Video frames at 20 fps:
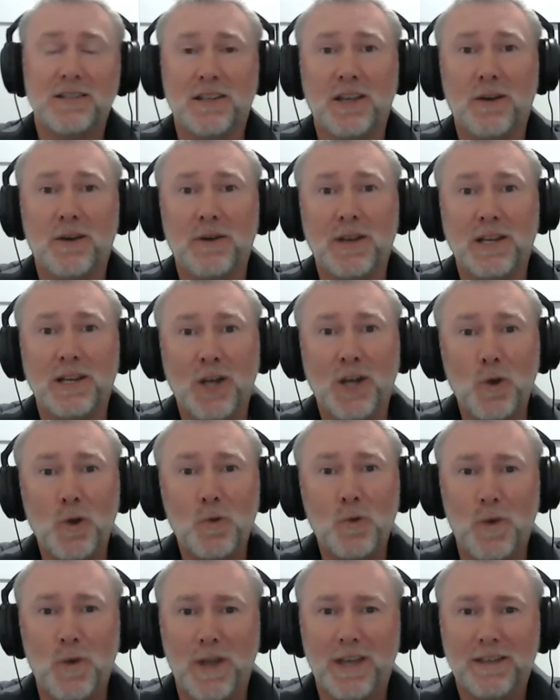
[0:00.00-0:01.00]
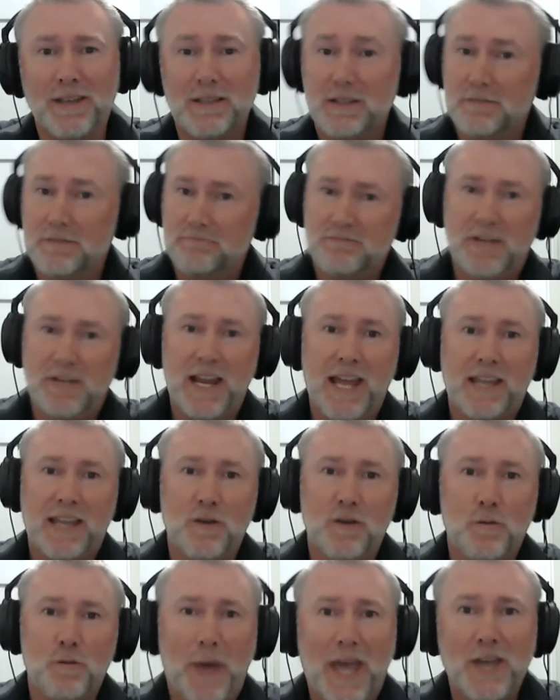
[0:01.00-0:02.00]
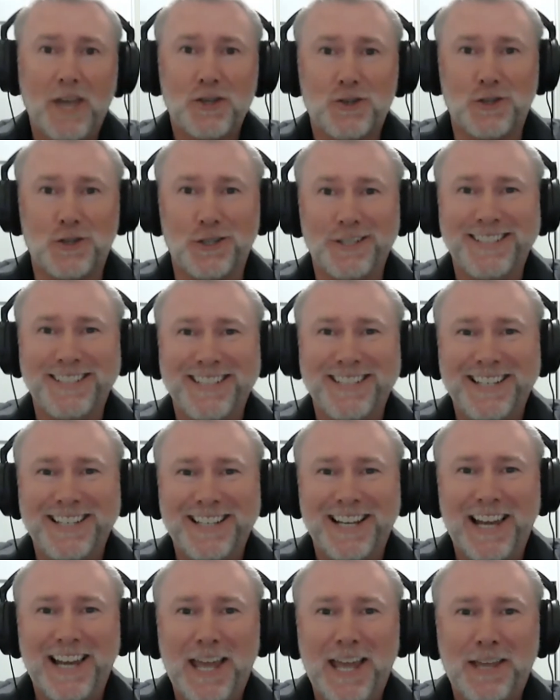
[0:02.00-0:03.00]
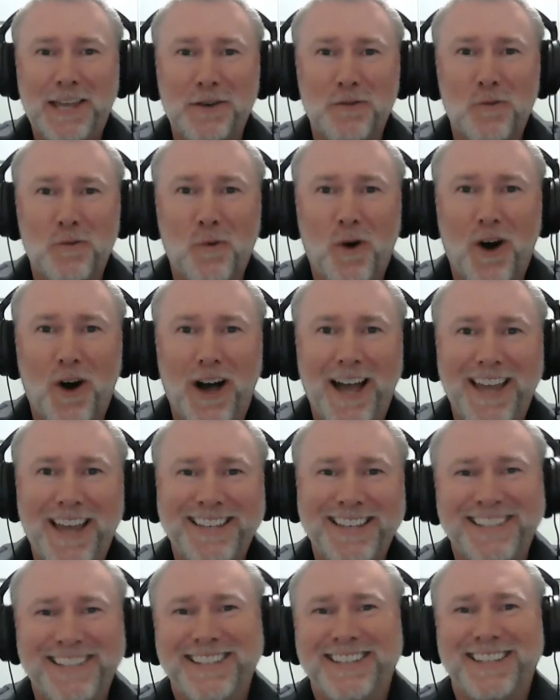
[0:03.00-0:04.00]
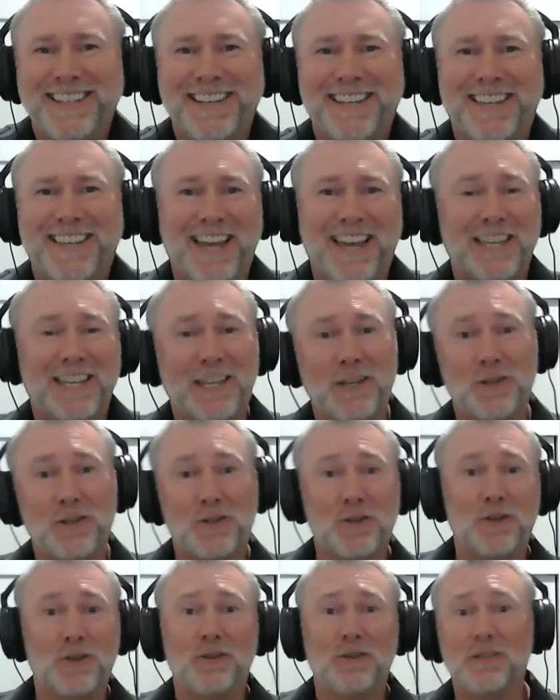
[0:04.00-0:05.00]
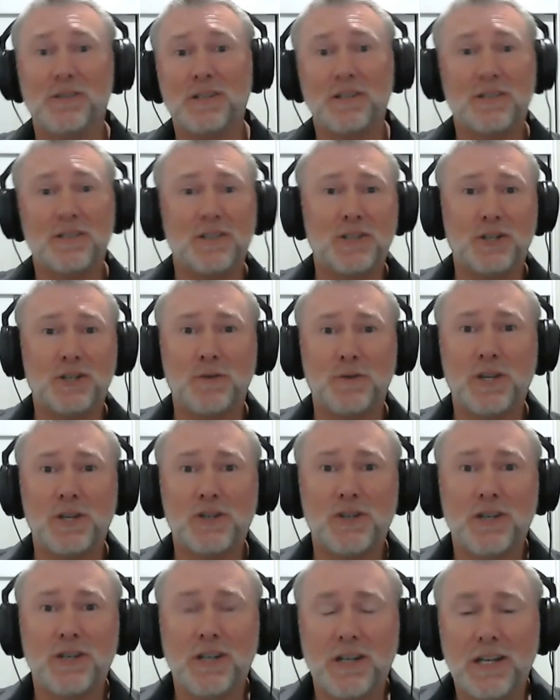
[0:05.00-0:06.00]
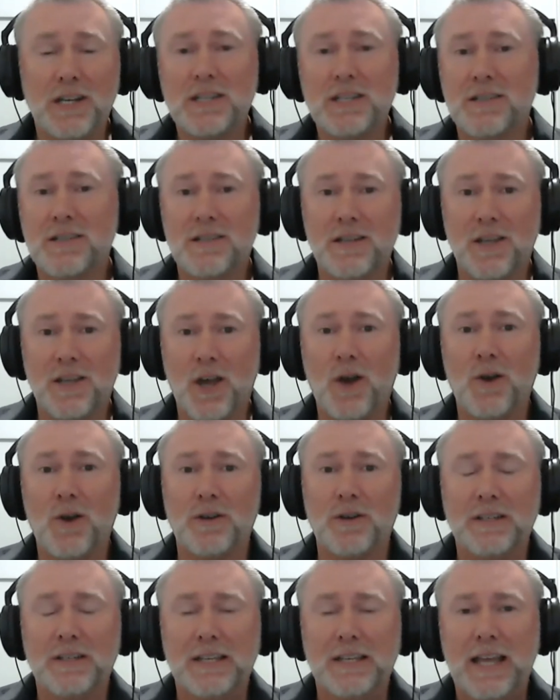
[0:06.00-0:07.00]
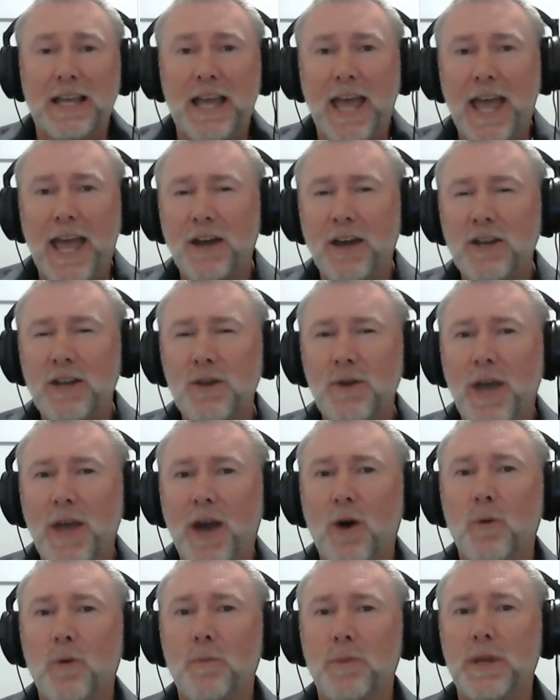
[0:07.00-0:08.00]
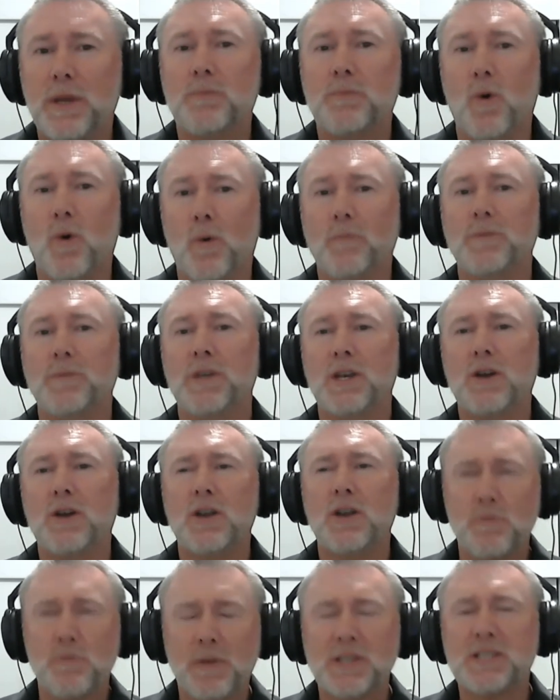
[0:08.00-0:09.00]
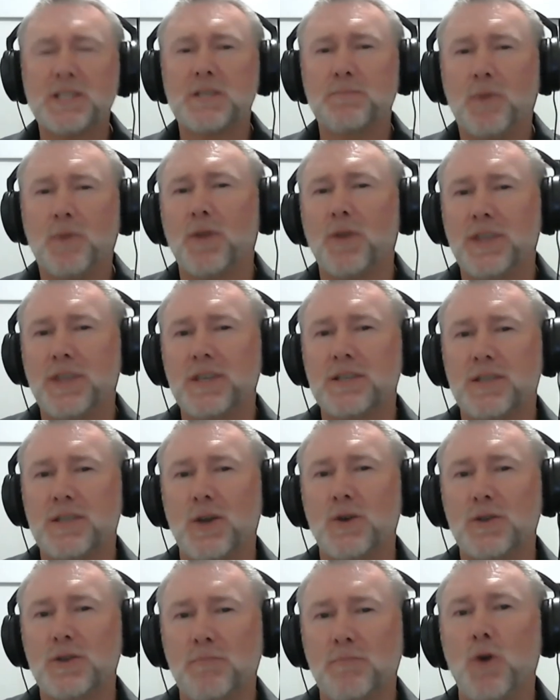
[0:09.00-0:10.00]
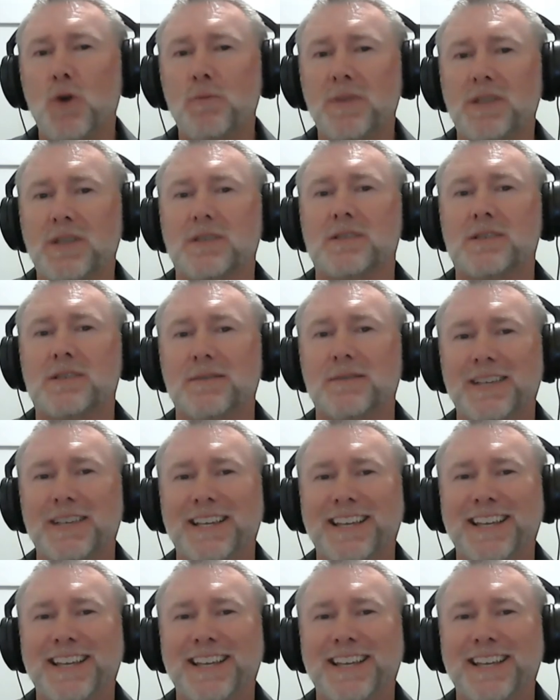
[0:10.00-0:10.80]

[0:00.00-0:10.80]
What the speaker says: and going nowhere, lack of passion, lack of why, it can't get turned into the direction it needs to go. How do you help people? You must spot there's those moments